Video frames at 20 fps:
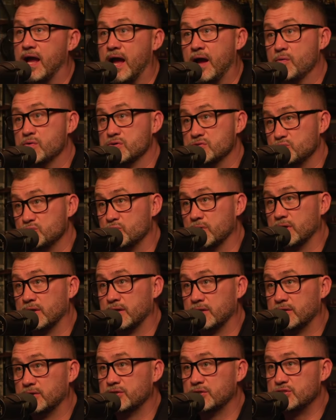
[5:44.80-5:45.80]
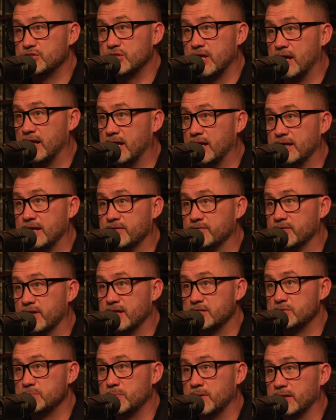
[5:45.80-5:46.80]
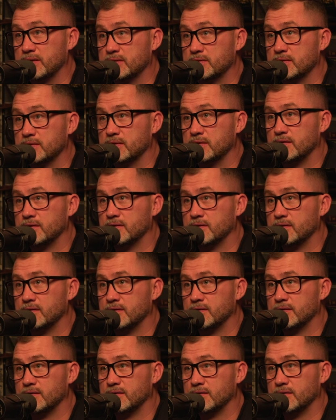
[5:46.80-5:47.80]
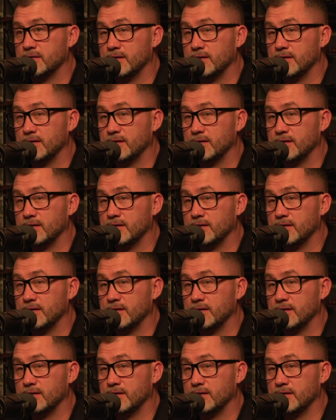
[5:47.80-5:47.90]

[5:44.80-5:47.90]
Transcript: was really a good child. I never got spanked. You never got spanked?